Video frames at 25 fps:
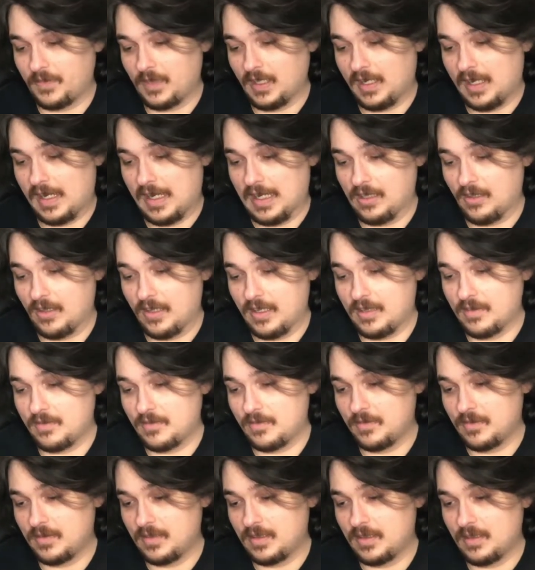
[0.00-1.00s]
Isla
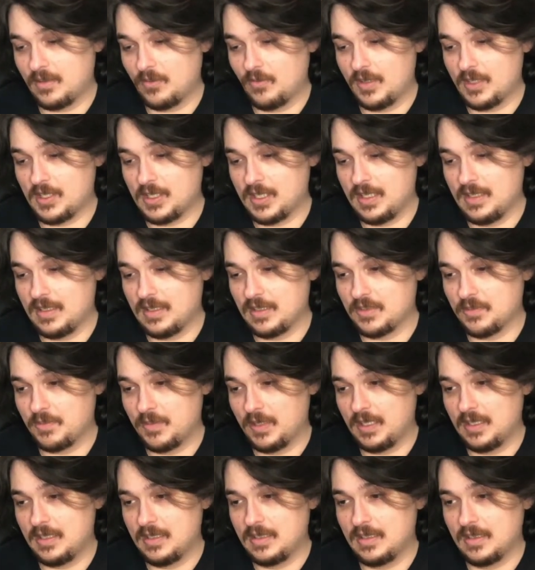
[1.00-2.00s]
whiskey that's
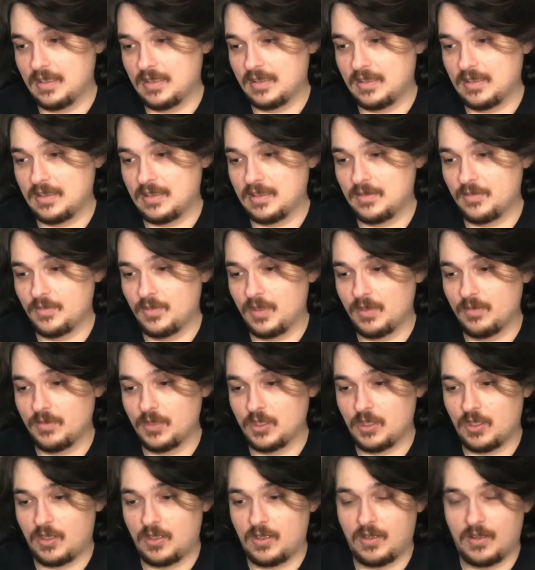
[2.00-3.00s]
been
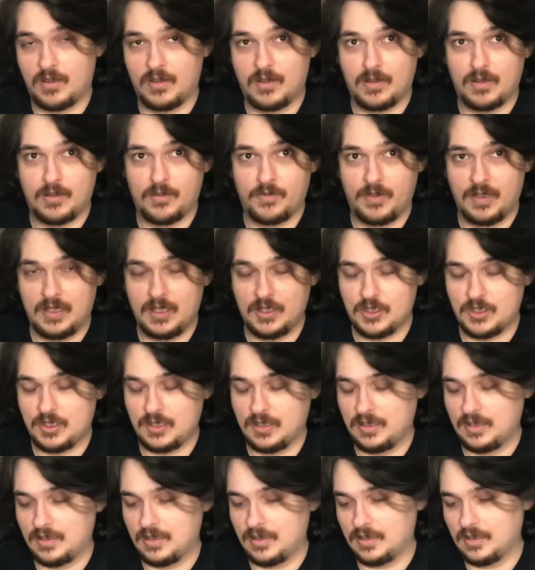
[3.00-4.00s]
matured or finished
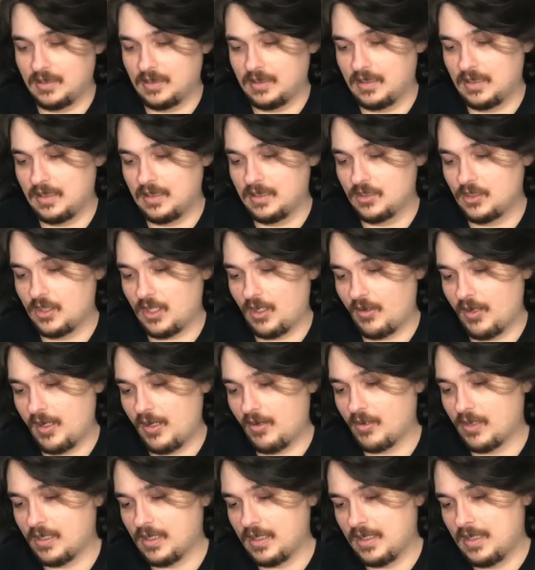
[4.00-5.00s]
in sherry
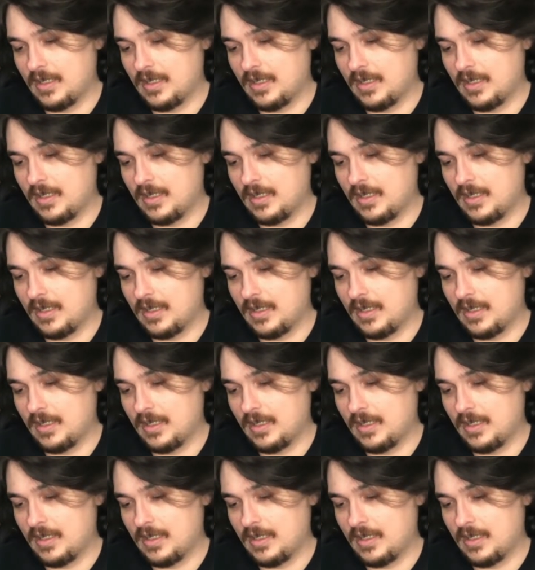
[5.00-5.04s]
oak.